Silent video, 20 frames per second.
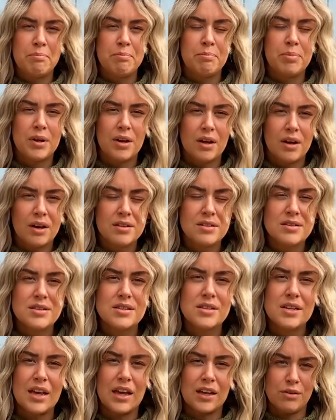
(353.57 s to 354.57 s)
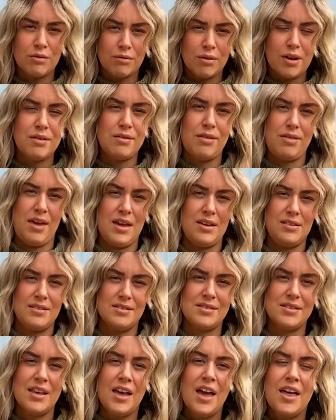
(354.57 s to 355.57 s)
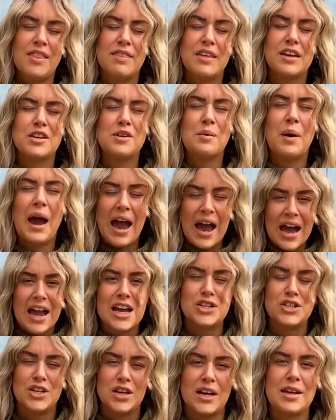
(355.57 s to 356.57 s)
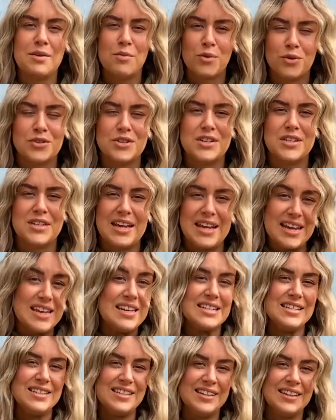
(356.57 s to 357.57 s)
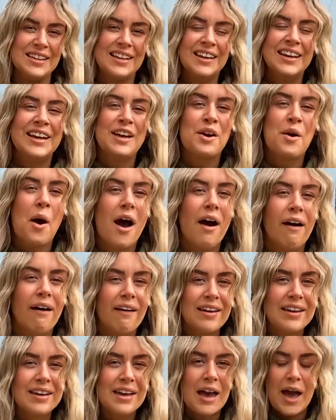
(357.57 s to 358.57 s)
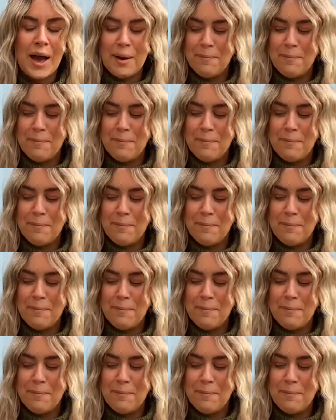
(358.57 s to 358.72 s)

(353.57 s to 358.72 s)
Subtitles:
Plant and grow things that you actually want to eat. I